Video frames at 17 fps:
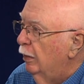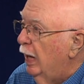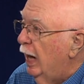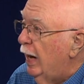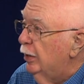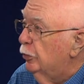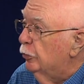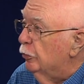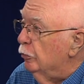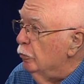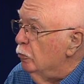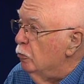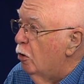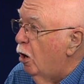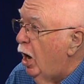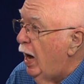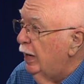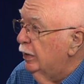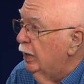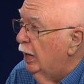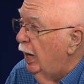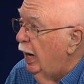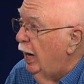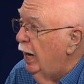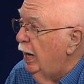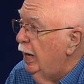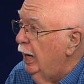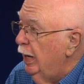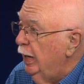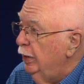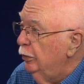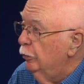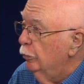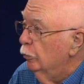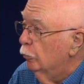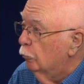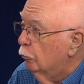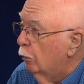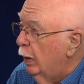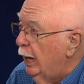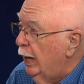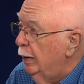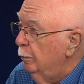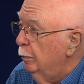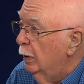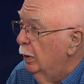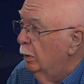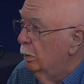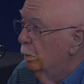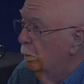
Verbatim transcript: That's not a hate crime.